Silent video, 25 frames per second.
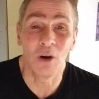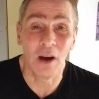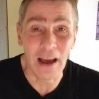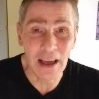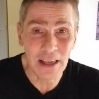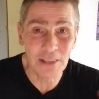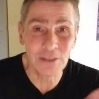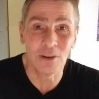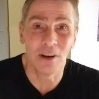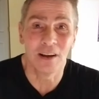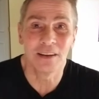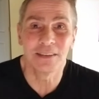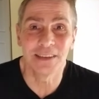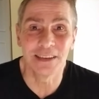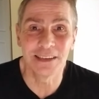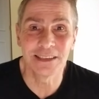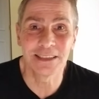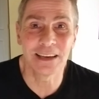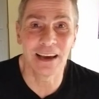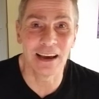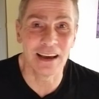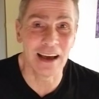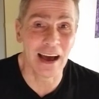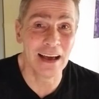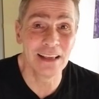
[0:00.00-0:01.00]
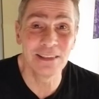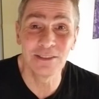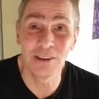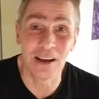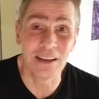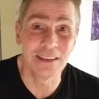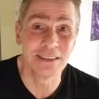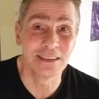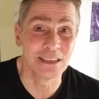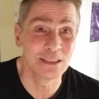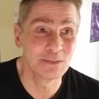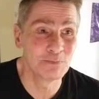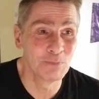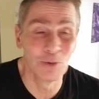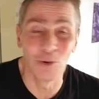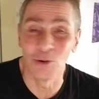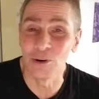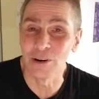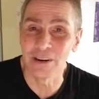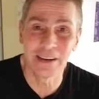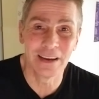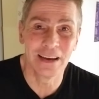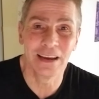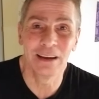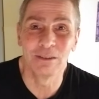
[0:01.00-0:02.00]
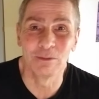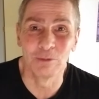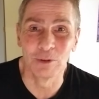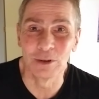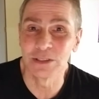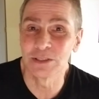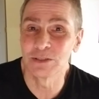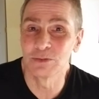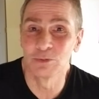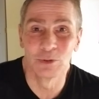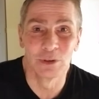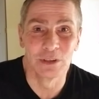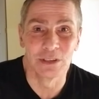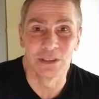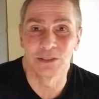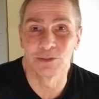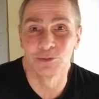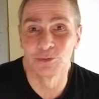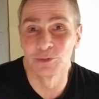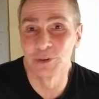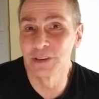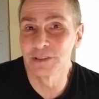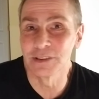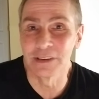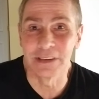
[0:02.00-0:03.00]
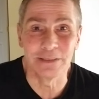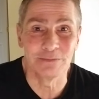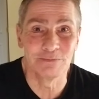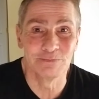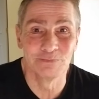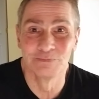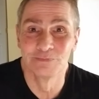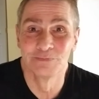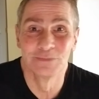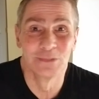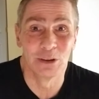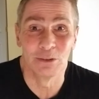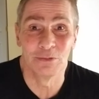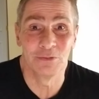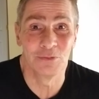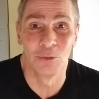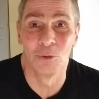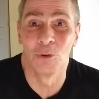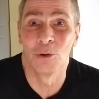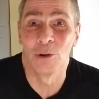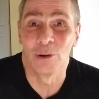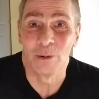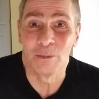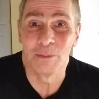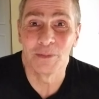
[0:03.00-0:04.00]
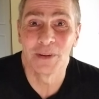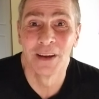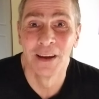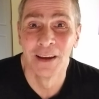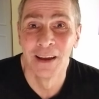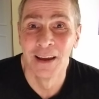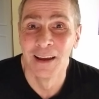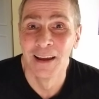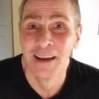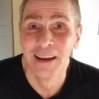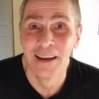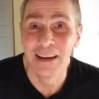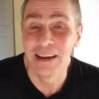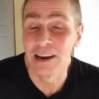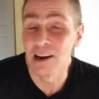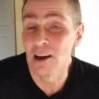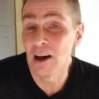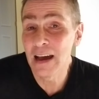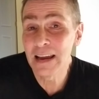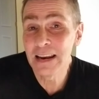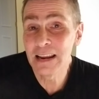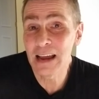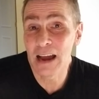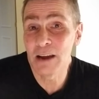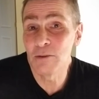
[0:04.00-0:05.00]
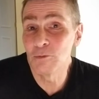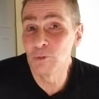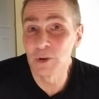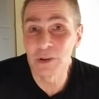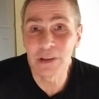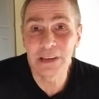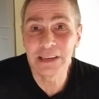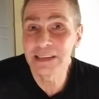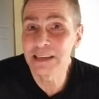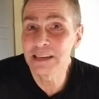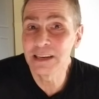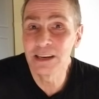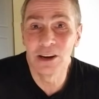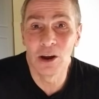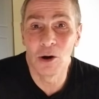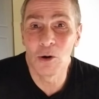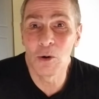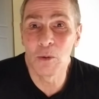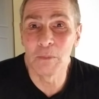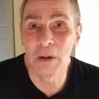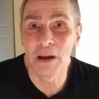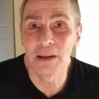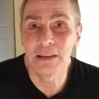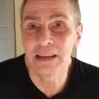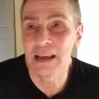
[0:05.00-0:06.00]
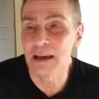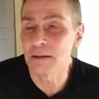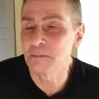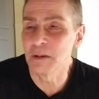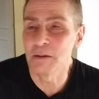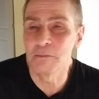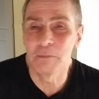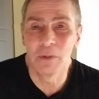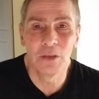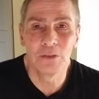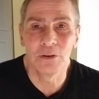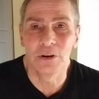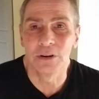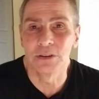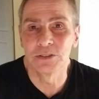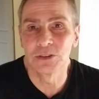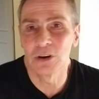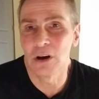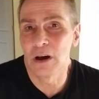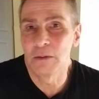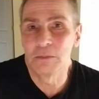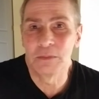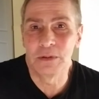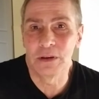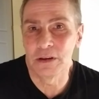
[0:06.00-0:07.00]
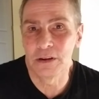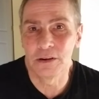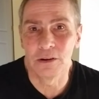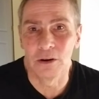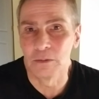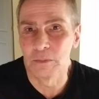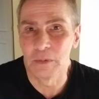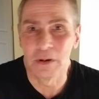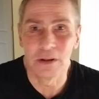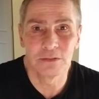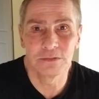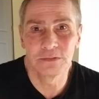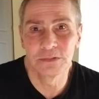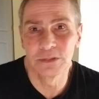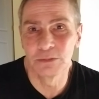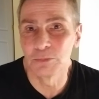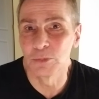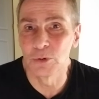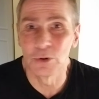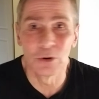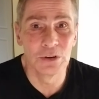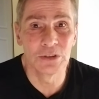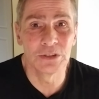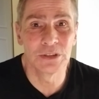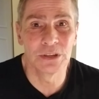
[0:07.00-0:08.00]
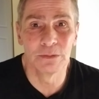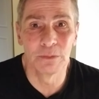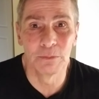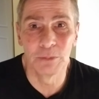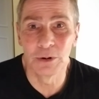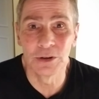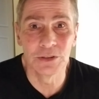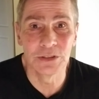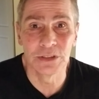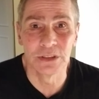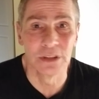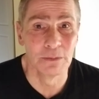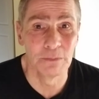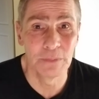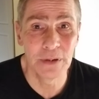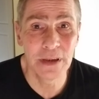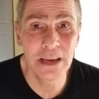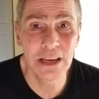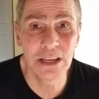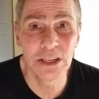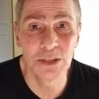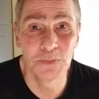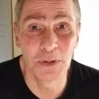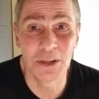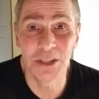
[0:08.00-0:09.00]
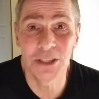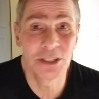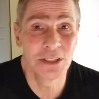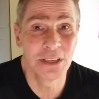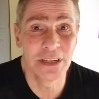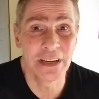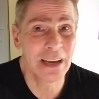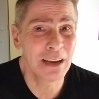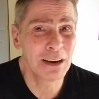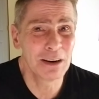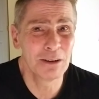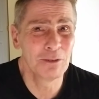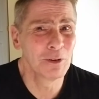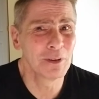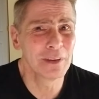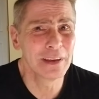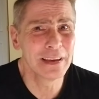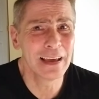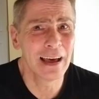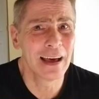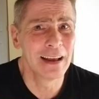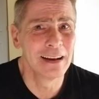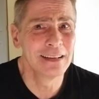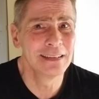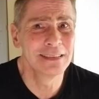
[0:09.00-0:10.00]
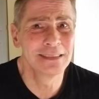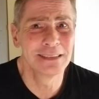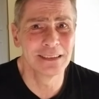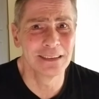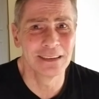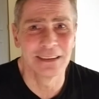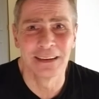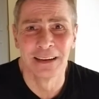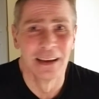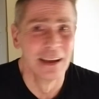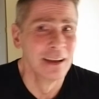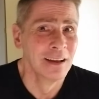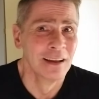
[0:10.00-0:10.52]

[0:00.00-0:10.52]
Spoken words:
I thought this poor kid was really deformed. You know, I really didn't know about that. My mother had taught me, you know, about the birds and the bees, but she hadn't really got into,